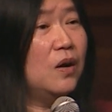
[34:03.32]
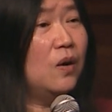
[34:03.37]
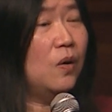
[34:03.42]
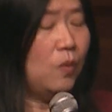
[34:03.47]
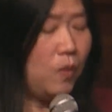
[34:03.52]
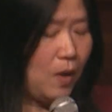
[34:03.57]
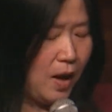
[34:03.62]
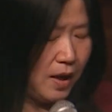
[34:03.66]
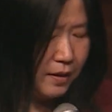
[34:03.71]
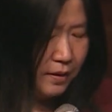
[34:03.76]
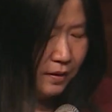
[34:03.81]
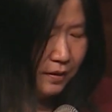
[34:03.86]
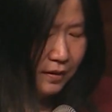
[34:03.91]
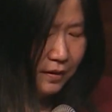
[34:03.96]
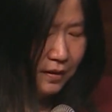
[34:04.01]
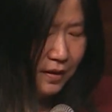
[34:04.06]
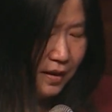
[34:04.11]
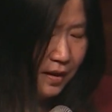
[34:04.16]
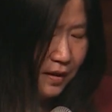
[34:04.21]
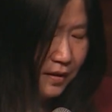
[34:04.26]
What
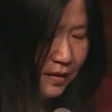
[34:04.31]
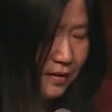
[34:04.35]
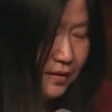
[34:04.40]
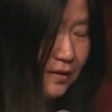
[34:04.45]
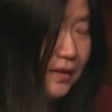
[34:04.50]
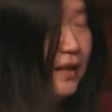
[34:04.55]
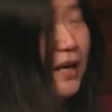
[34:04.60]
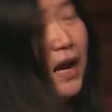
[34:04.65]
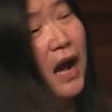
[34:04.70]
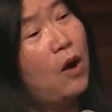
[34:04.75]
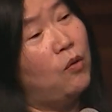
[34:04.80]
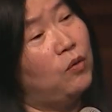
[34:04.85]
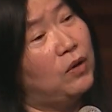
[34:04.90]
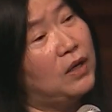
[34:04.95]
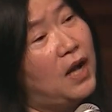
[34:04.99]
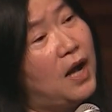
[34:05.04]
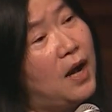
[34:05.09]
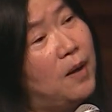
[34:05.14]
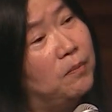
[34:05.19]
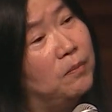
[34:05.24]
is the
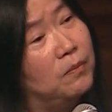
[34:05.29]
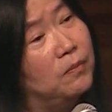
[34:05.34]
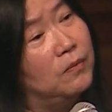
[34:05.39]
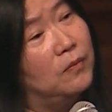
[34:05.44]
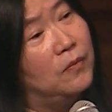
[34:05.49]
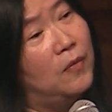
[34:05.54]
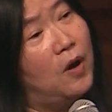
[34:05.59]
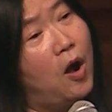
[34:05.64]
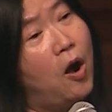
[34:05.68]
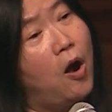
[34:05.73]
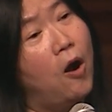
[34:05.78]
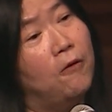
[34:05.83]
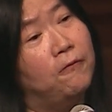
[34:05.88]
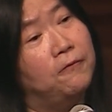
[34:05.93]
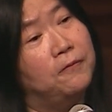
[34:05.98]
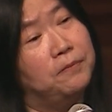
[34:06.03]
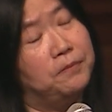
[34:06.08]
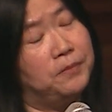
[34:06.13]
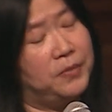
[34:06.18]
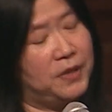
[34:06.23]
outcome of
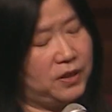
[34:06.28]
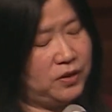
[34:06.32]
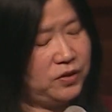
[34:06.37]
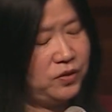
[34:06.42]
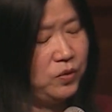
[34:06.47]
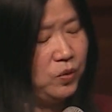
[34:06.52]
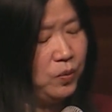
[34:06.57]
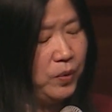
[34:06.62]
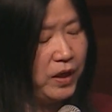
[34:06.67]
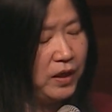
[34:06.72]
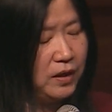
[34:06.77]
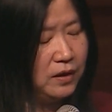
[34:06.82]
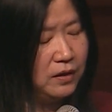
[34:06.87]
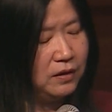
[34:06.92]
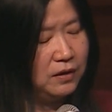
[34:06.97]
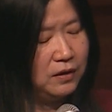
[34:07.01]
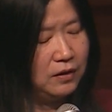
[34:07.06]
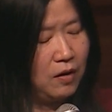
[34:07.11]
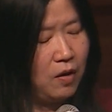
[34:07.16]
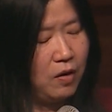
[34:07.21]
pursuing
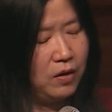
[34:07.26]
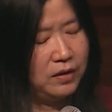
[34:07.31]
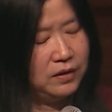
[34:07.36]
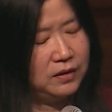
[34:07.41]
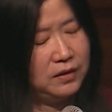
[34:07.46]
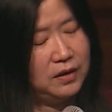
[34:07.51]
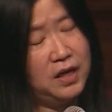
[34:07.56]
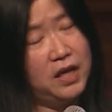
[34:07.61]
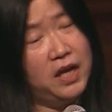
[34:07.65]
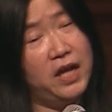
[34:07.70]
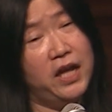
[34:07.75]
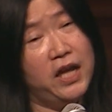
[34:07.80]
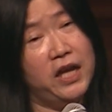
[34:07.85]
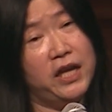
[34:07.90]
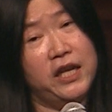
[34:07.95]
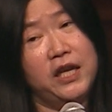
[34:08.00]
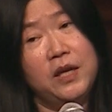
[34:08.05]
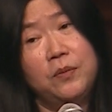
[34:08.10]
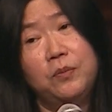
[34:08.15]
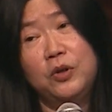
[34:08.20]
God?
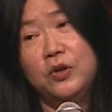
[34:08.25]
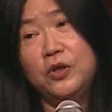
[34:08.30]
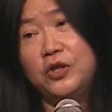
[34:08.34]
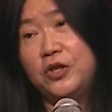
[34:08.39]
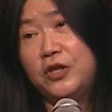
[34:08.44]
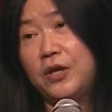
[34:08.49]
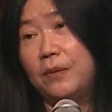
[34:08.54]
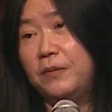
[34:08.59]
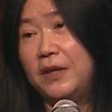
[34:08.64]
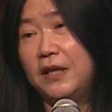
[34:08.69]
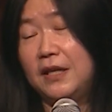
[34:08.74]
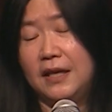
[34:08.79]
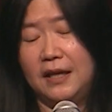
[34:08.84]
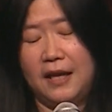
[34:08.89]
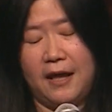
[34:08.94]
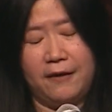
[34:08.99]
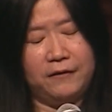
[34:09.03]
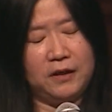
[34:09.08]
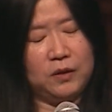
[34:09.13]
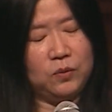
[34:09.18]
Hebrews chapter
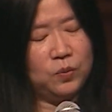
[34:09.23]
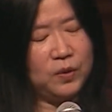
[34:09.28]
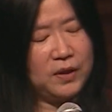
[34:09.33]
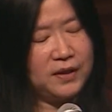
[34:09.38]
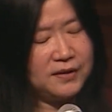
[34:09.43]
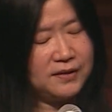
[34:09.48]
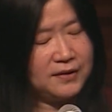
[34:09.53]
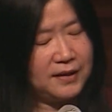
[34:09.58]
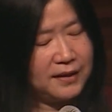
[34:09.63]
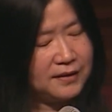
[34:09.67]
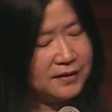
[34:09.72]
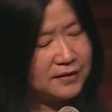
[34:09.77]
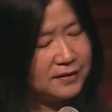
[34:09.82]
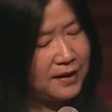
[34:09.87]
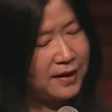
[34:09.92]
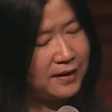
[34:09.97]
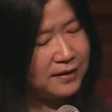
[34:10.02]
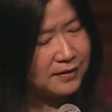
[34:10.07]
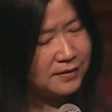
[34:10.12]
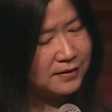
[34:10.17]
11, verse 6
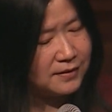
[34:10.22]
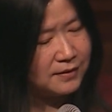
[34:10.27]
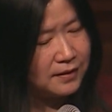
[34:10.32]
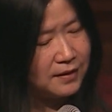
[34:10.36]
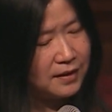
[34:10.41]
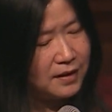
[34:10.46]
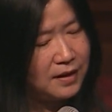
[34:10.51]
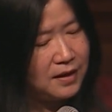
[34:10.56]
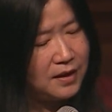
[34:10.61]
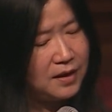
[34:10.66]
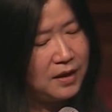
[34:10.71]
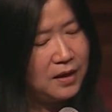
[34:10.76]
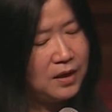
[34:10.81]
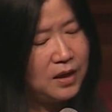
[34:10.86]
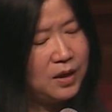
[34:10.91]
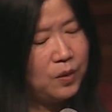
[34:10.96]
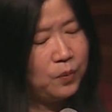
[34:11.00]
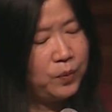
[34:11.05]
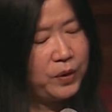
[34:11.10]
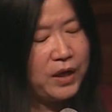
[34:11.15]
says,
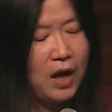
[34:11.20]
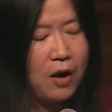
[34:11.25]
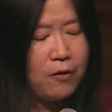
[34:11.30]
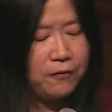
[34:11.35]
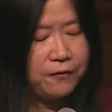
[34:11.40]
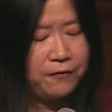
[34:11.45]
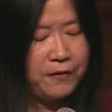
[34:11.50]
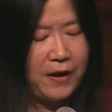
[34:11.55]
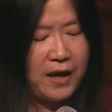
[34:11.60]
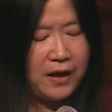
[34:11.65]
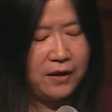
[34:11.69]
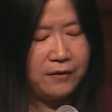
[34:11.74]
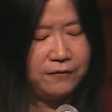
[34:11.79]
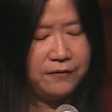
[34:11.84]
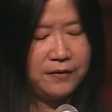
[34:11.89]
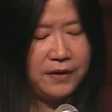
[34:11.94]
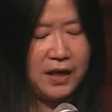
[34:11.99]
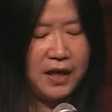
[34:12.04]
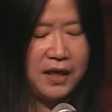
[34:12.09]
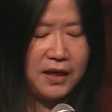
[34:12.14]
Without faith,
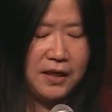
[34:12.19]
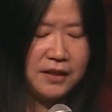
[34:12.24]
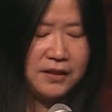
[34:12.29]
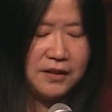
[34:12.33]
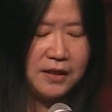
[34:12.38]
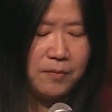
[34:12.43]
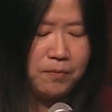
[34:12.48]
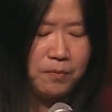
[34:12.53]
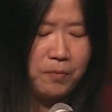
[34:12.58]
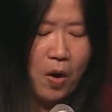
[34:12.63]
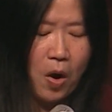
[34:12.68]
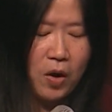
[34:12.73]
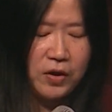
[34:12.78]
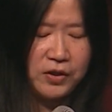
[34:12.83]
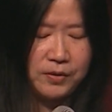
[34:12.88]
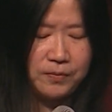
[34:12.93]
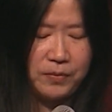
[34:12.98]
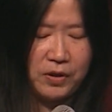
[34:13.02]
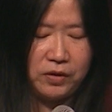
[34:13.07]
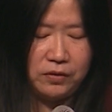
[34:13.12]
it is
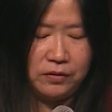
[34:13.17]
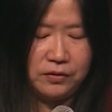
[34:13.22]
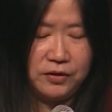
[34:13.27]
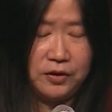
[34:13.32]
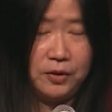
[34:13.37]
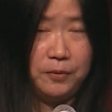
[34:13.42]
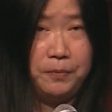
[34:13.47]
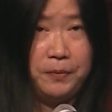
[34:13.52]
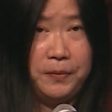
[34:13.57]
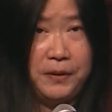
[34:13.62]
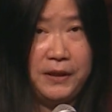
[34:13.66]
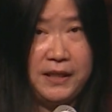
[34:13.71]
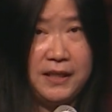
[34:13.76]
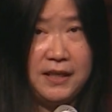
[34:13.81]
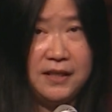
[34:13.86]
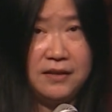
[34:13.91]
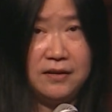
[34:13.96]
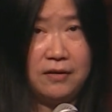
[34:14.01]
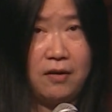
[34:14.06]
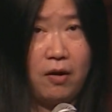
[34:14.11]
impossible to
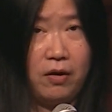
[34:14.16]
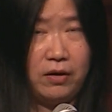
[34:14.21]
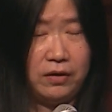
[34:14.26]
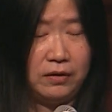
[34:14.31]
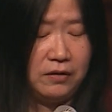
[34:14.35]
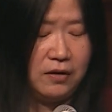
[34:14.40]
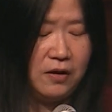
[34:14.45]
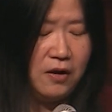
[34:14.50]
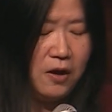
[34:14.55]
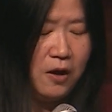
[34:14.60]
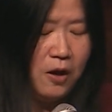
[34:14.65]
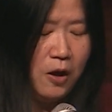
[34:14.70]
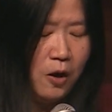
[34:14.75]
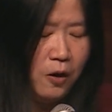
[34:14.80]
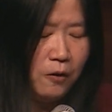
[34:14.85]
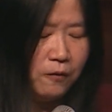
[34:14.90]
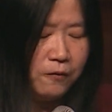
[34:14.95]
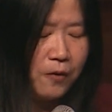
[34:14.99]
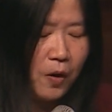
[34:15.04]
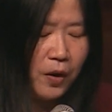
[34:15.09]
please God,
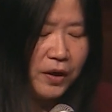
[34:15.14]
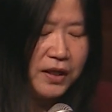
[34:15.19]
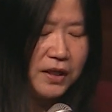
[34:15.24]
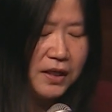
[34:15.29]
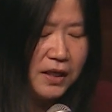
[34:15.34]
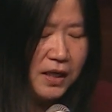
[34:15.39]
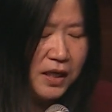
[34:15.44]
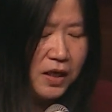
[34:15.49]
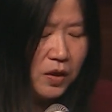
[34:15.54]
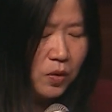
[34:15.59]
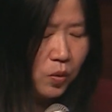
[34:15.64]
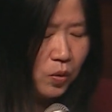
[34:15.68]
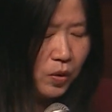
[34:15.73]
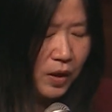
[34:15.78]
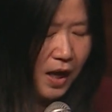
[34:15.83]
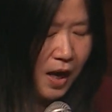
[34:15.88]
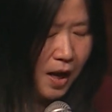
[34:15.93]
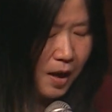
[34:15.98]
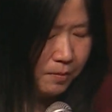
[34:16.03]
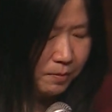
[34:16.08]
for he who
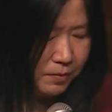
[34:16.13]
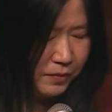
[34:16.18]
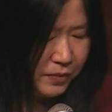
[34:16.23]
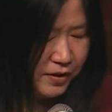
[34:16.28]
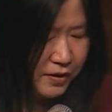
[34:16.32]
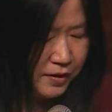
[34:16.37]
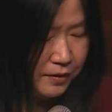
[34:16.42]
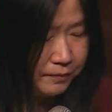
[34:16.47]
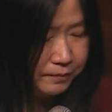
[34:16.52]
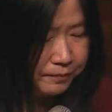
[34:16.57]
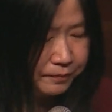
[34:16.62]
comes